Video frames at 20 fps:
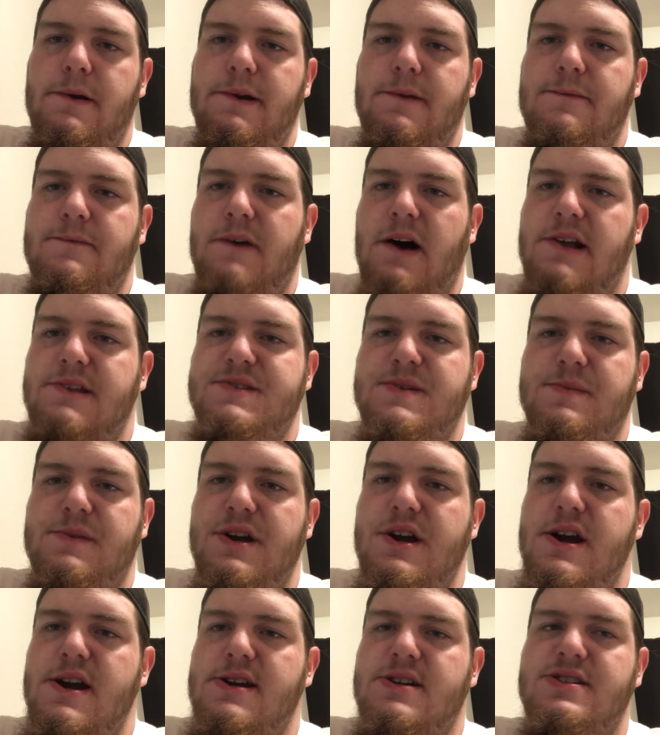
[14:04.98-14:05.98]
find some
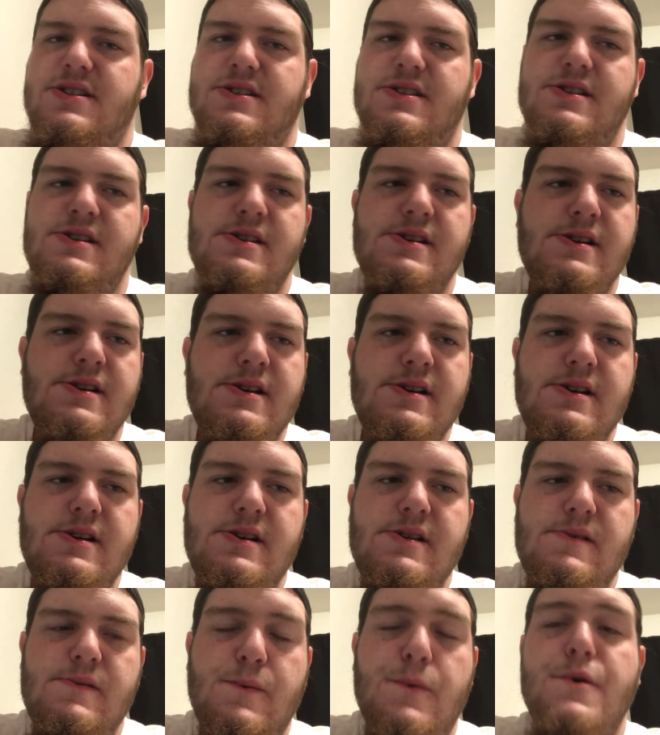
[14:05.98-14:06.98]
lyrics
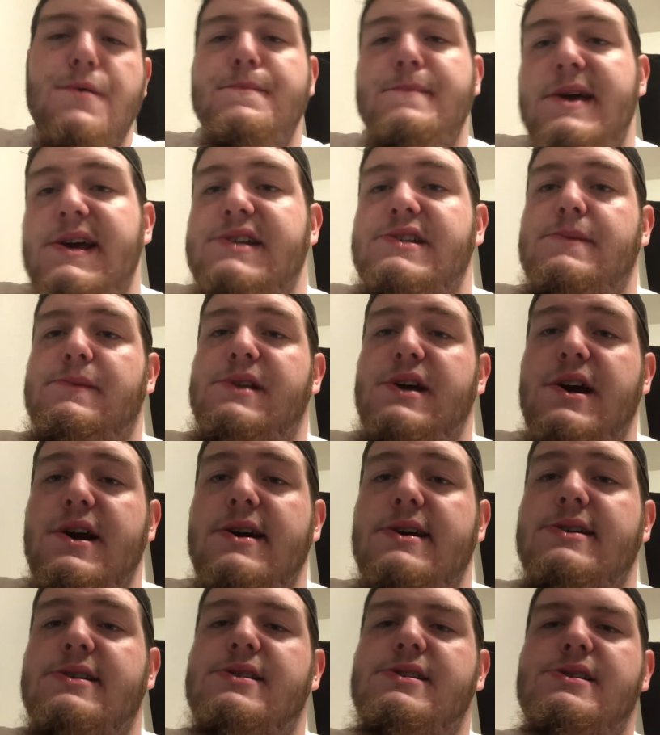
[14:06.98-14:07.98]
or make some
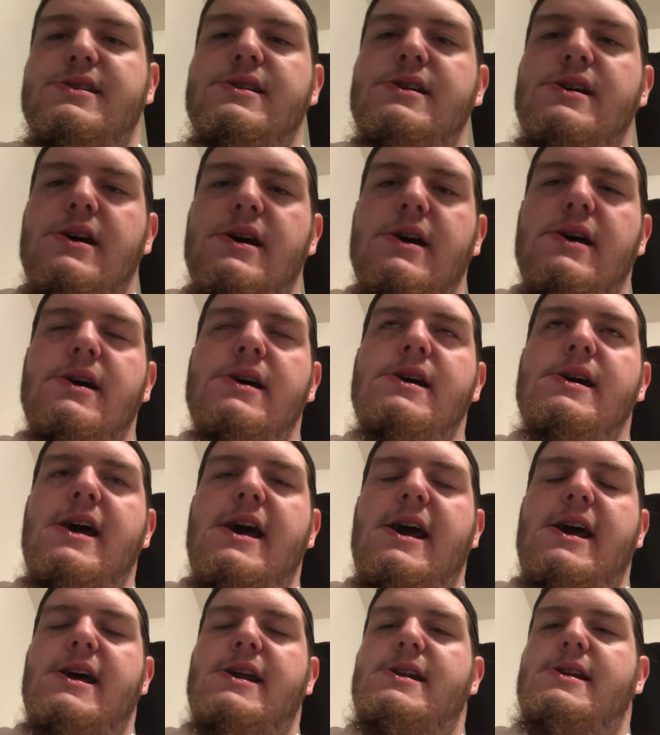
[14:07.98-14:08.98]
lyrics
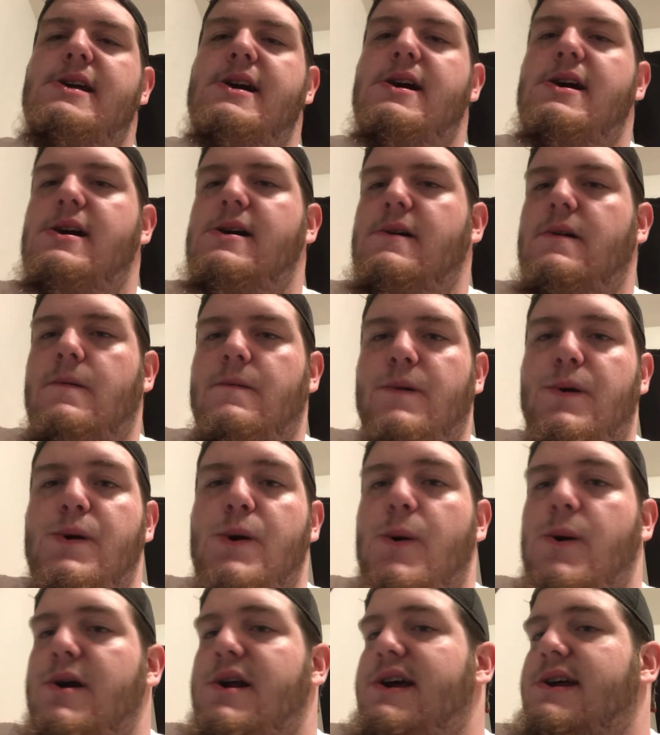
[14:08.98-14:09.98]
and
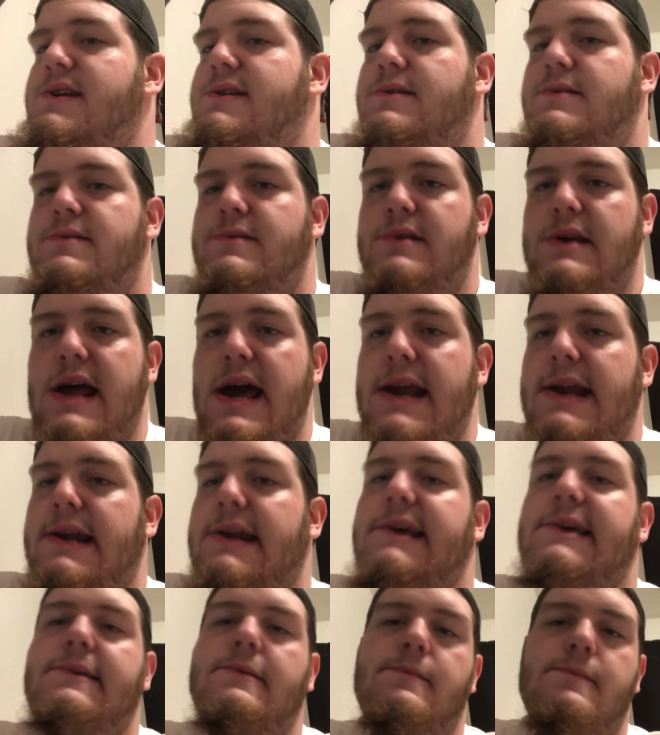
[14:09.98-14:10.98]
record it, edit
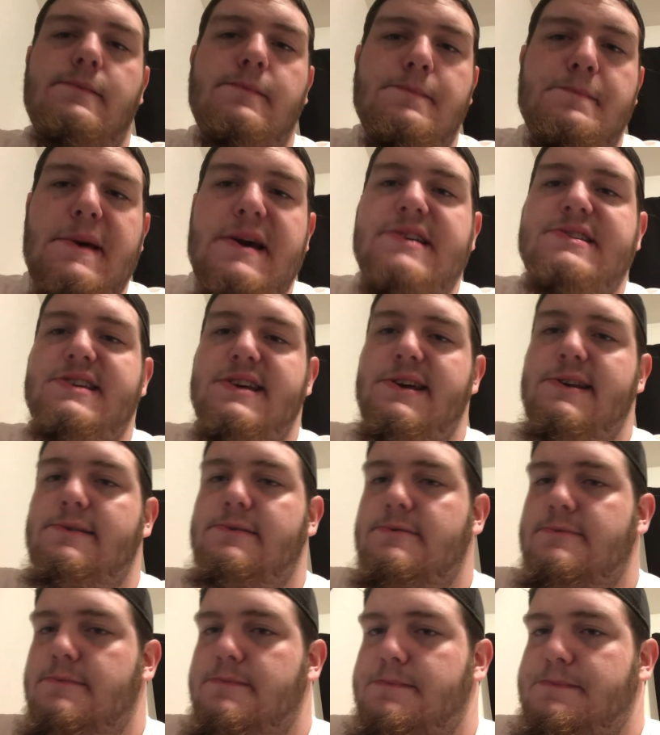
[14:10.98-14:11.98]
it, mix it,
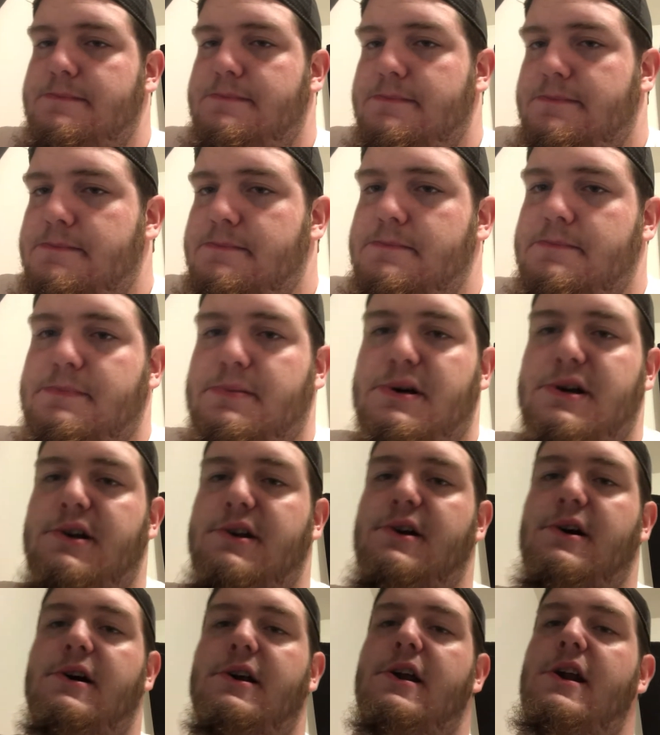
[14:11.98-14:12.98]
put
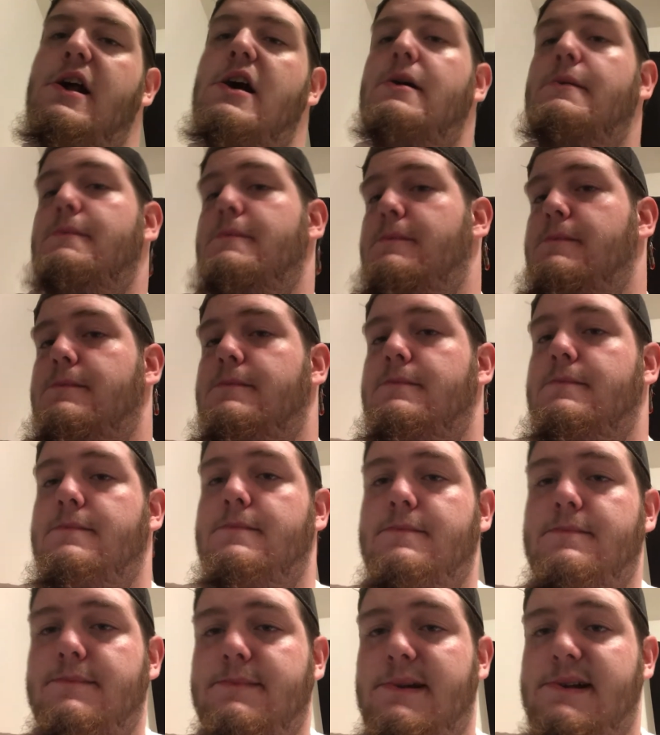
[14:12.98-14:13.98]
it on an album.
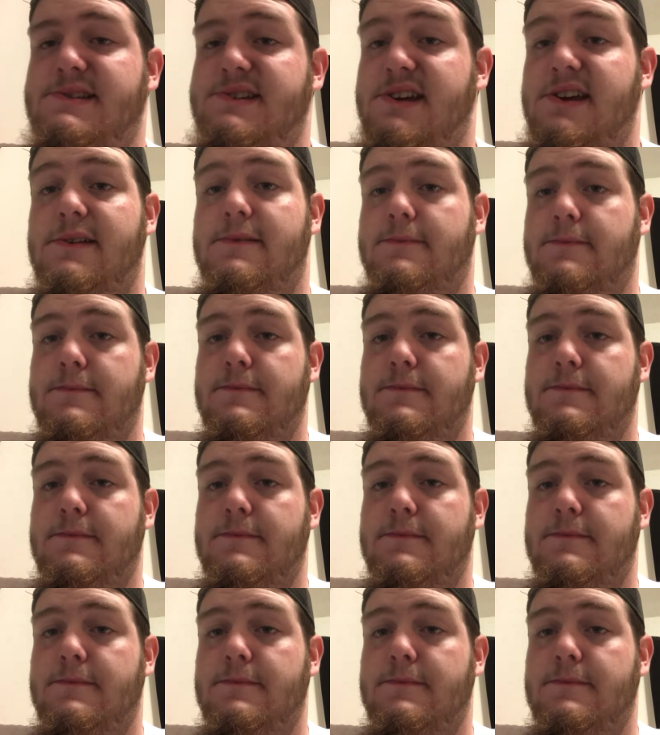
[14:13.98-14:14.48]
That's it.